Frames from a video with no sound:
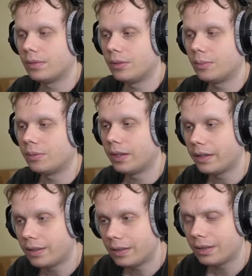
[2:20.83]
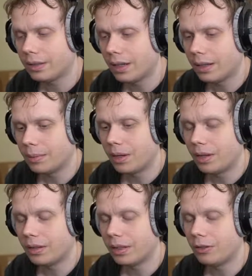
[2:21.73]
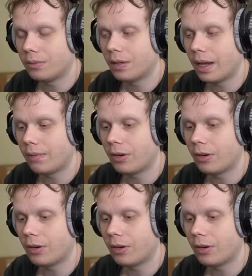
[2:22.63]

They're pleasant to type on. They don't have